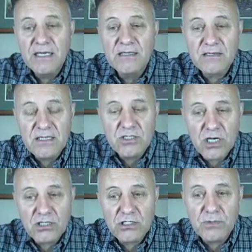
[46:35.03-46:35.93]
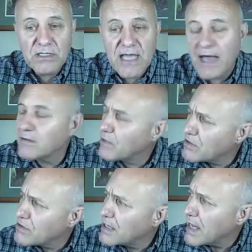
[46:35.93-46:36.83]
in conjunction with that
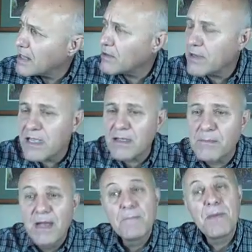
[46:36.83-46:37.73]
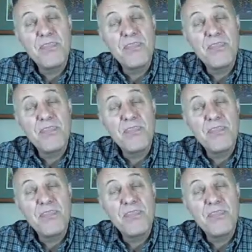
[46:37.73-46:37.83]
rather than Elohim.